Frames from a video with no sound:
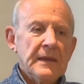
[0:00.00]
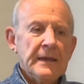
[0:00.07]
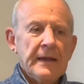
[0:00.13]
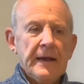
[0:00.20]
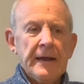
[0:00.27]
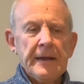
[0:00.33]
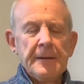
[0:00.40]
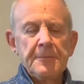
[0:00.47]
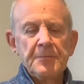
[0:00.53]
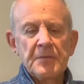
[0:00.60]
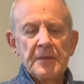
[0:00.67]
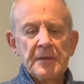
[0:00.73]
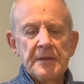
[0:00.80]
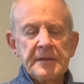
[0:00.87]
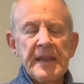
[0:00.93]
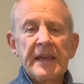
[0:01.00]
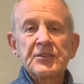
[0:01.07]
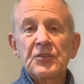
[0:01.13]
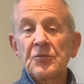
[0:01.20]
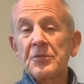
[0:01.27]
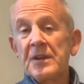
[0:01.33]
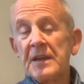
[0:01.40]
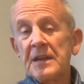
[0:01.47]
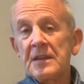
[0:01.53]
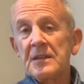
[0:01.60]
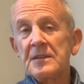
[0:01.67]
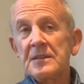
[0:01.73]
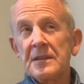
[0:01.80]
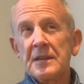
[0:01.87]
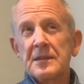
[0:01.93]

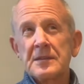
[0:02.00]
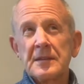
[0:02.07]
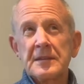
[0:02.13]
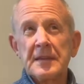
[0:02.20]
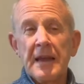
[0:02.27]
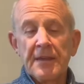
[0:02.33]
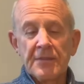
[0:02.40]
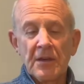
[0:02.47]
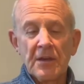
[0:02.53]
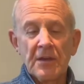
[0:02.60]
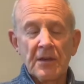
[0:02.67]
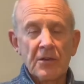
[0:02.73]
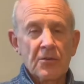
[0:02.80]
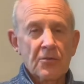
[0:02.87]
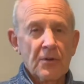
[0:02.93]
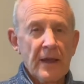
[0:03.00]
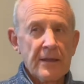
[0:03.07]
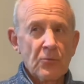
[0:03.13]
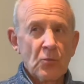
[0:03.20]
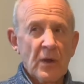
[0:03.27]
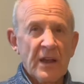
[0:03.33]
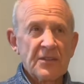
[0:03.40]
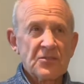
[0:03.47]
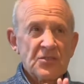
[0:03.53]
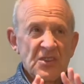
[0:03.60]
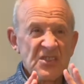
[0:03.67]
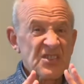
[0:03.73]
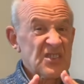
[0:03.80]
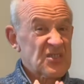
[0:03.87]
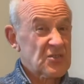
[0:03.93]
Nectarine is another great one
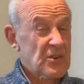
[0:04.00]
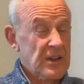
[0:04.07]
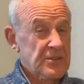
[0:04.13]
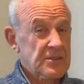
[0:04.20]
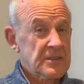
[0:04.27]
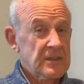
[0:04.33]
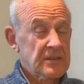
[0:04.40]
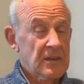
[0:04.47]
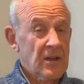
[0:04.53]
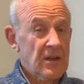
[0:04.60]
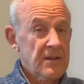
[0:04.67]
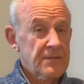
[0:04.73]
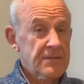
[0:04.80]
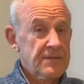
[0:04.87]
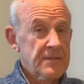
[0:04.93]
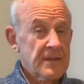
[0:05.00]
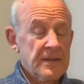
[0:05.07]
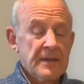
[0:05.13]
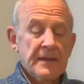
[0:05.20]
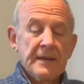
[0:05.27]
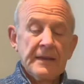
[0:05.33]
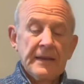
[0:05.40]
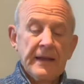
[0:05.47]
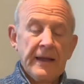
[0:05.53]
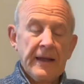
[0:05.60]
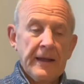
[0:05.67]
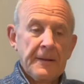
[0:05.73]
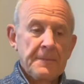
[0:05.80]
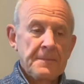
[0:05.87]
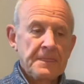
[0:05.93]
just to trust in life.
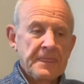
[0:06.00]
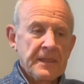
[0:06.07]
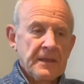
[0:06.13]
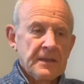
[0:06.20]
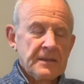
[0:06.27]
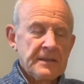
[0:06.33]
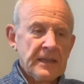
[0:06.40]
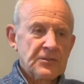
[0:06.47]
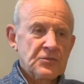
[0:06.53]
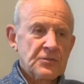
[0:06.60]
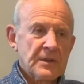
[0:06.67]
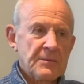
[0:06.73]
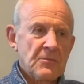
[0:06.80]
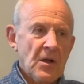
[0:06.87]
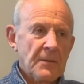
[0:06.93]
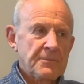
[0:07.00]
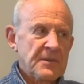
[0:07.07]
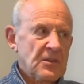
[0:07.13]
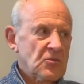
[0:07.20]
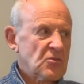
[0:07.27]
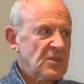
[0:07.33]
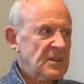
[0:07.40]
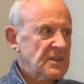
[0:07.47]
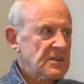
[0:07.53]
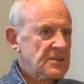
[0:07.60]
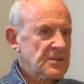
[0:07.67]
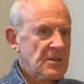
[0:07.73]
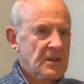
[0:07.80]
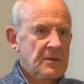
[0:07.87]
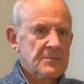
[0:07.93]
Nectarine might be good in a
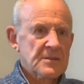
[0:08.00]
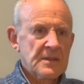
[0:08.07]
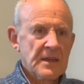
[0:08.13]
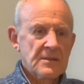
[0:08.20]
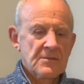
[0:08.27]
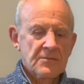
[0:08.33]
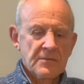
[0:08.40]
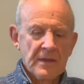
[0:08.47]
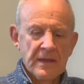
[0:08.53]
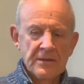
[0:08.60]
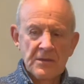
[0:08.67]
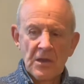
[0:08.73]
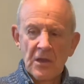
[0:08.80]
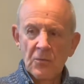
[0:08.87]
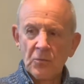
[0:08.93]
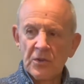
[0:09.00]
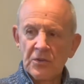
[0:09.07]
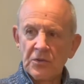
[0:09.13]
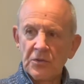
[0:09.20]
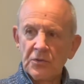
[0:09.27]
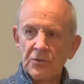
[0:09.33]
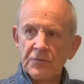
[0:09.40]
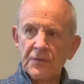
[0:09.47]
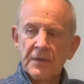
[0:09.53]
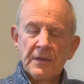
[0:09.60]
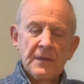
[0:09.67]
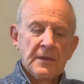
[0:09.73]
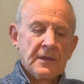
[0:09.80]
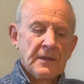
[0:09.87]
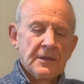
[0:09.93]
circumstance known when
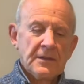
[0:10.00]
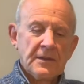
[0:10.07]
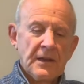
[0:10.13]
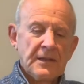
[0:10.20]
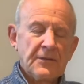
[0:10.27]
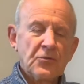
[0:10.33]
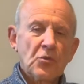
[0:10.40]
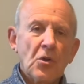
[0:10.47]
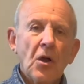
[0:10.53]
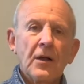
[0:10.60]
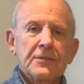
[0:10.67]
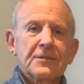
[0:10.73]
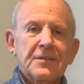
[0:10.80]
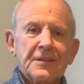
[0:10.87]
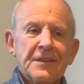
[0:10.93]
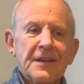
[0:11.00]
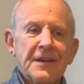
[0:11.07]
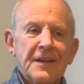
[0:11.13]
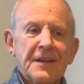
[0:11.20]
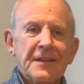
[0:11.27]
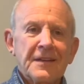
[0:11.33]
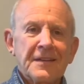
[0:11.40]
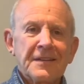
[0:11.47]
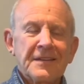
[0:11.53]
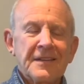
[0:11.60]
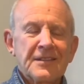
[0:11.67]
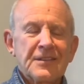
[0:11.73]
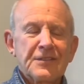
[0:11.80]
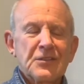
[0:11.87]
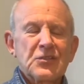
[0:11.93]
you've got to
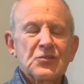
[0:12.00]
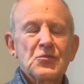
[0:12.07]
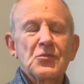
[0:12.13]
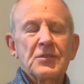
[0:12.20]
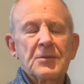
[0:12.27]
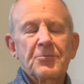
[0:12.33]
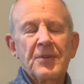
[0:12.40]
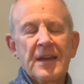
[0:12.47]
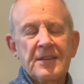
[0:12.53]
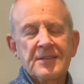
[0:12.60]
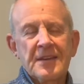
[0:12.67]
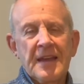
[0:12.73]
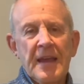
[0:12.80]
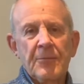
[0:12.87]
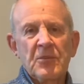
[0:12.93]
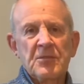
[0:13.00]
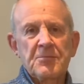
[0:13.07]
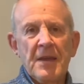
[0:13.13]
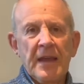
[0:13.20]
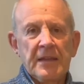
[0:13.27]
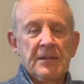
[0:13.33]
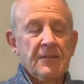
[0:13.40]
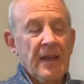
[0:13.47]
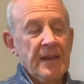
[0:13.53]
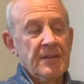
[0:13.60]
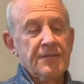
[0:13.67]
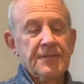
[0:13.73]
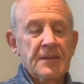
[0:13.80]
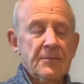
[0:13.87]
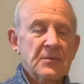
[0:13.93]
it's the straw that breaks the camel's back. You've had a
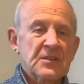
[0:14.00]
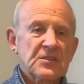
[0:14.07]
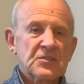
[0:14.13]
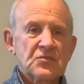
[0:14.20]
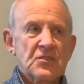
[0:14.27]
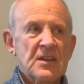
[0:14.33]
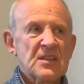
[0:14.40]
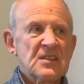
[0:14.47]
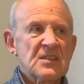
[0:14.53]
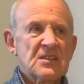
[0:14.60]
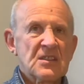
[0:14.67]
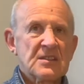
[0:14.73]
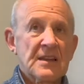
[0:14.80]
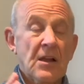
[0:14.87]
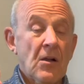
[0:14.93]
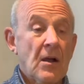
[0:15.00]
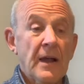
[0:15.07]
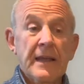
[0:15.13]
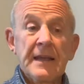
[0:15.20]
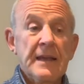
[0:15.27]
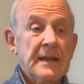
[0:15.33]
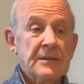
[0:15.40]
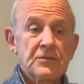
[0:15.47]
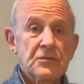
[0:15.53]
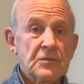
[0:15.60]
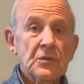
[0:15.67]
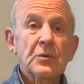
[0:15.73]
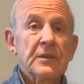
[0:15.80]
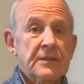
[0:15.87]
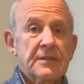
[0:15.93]
fair bit of stress and you say, I can't
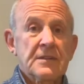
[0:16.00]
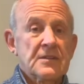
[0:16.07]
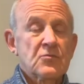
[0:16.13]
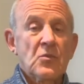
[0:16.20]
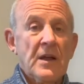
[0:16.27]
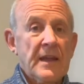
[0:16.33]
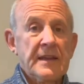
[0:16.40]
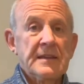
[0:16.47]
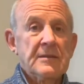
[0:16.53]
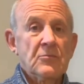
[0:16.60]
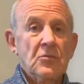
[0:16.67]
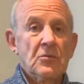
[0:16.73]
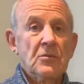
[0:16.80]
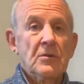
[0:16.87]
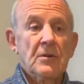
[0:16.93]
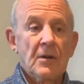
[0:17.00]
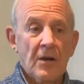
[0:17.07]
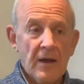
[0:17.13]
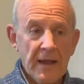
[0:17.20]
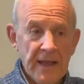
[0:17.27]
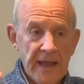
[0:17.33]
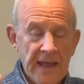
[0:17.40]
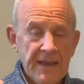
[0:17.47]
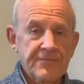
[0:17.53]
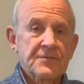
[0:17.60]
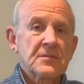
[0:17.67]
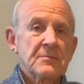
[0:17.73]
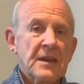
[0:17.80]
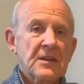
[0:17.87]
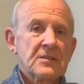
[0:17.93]
do it this way anymore. I have to
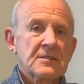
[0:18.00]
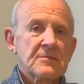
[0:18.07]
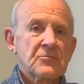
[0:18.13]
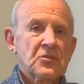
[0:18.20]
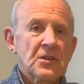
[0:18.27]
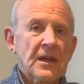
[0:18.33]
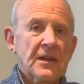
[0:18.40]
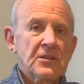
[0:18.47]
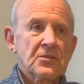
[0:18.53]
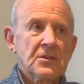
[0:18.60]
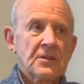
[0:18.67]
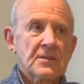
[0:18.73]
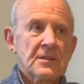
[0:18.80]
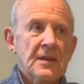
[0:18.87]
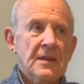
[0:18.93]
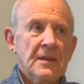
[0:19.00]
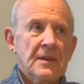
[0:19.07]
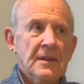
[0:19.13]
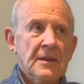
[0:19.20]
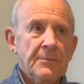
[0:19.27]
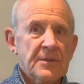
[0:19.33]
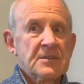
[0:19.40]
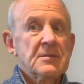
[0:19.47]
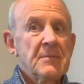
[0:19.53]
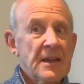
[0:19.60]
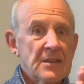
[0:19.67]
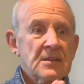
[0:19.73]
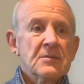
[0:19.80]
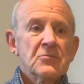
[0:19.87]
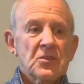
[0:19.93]
make some changes. But to make
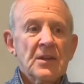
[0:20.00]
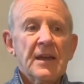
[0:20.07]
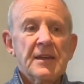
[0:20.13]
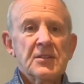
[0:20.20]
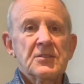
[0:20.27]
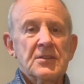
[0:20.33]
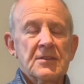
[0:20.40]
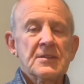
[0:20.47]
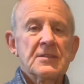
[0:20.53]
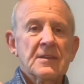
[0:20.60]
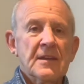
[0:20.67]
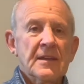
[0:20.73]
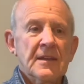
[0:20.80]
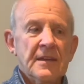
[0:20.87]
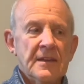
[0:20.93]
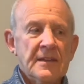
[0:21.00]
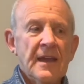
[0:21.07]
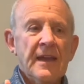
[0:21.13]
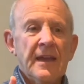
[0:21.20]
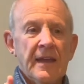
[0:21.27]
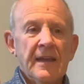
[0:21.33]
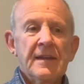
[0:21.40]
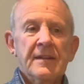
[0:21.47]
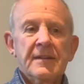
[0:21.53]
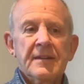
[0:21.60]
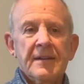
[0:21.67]
some changes, they